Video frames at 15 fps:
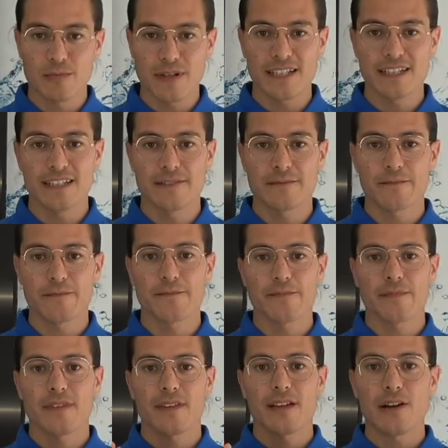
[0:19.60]
body.
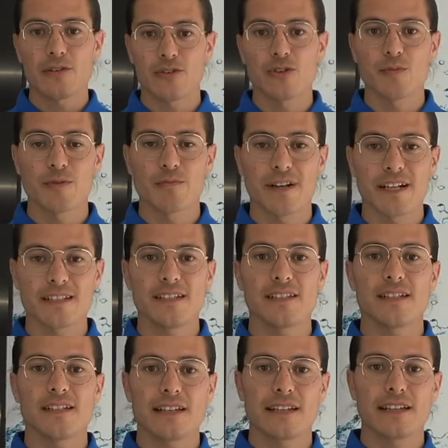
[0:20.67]
Our human
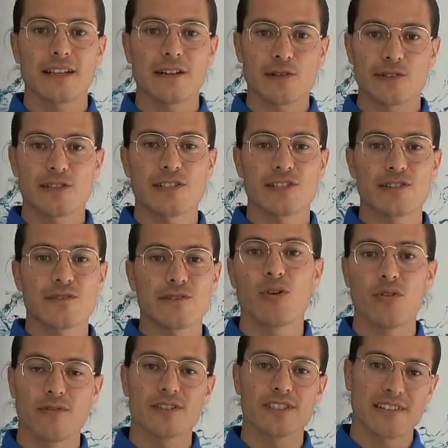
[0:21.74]
body consists of
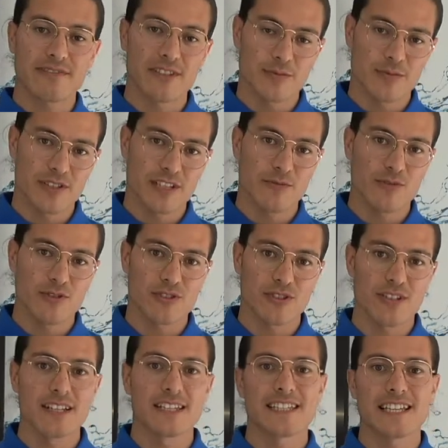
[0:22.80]
over 70%
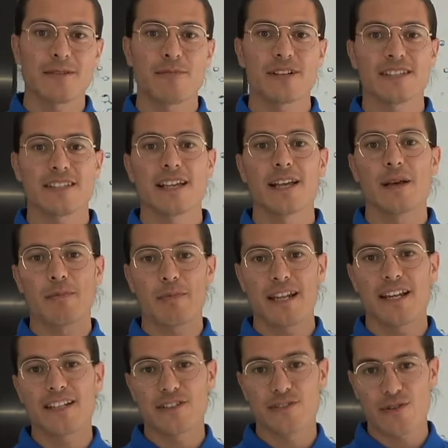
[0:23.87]
water, same as
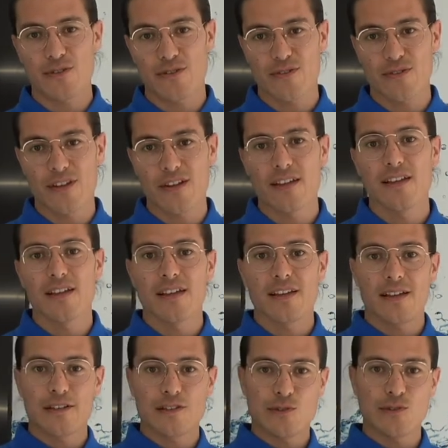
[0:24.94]
planet Earth.
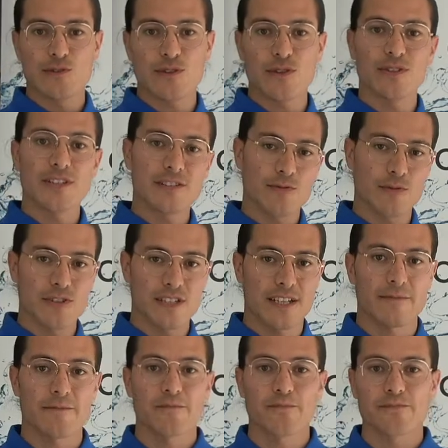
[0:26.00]
2/3 is
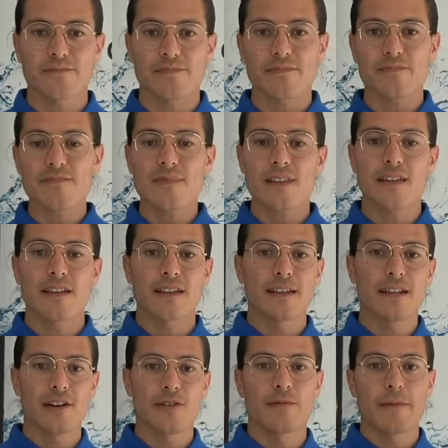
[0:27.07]
water.
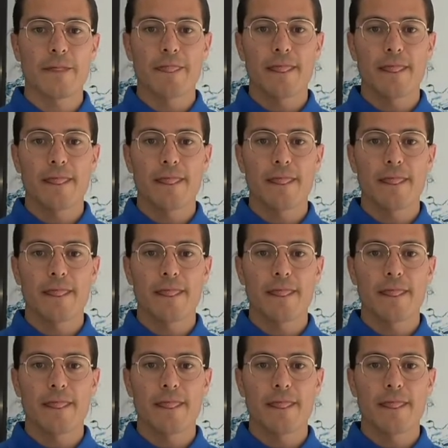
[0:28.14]
Now,